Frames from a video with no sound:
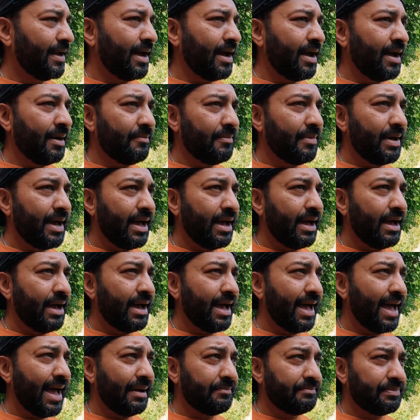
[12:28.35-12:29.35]
I'm
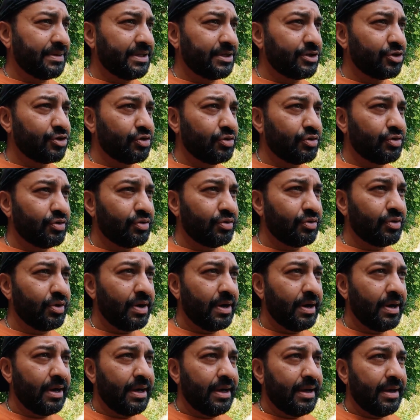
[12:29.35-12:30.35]
happy to
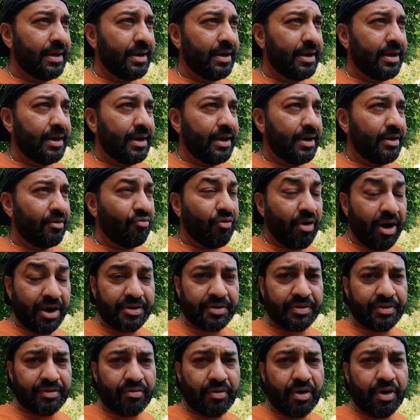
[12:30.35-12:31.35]

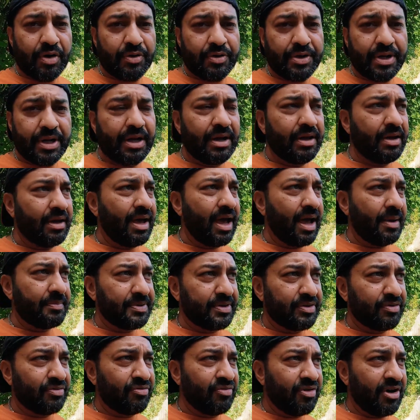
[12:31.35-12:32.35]
ride on the road,
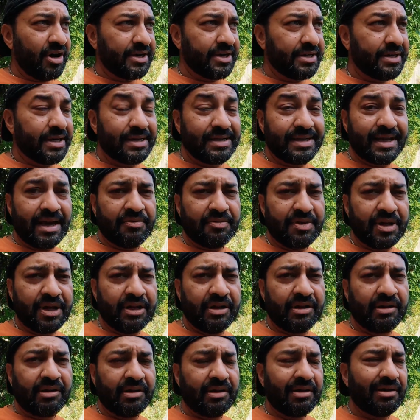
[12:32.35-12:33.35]
happy to ride
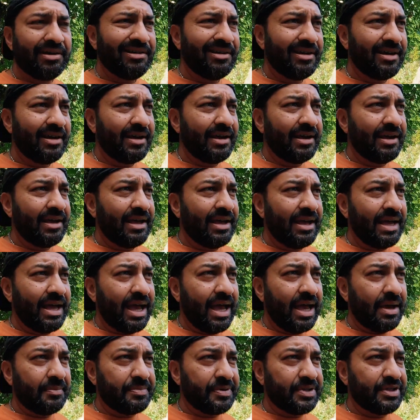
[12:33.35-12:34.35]
downhill,
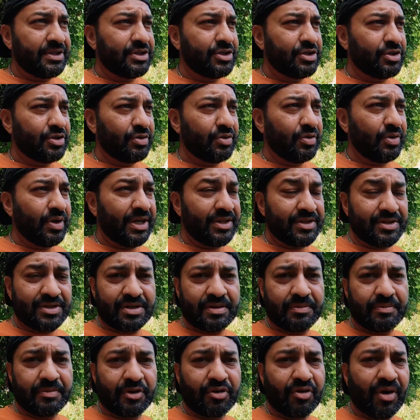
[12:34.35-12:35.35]
happy to hit
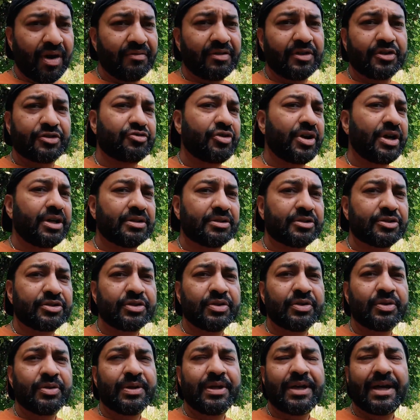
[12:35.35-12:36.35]
some gravel trails
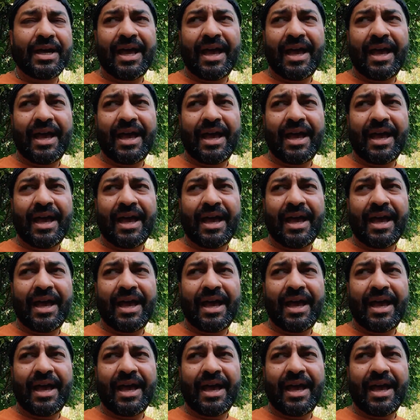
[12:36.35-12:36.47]
soon.